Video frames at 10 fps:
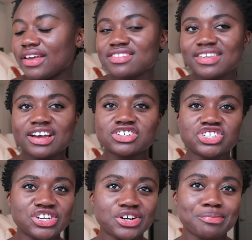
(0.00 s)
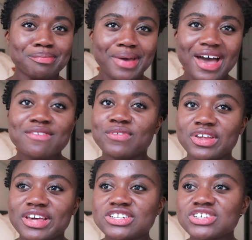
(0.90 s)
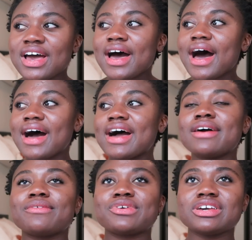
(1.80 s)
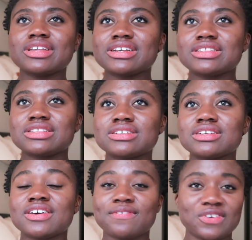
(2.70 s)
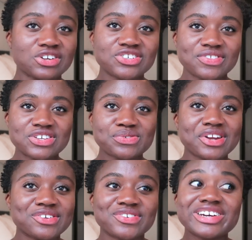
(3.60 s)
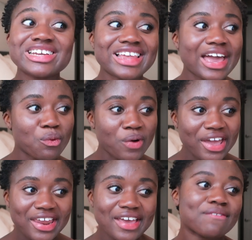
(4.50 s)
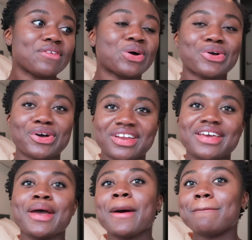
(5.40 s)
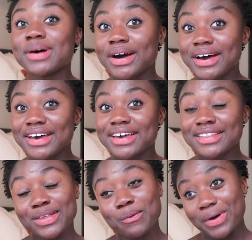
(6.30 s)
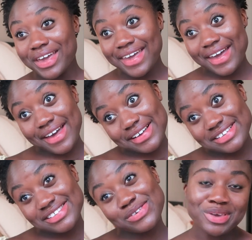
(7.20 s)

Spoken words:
It's like a sheer matte finish. I really liked the finish of this one. It was very lightweight, it felt good, but the white cast,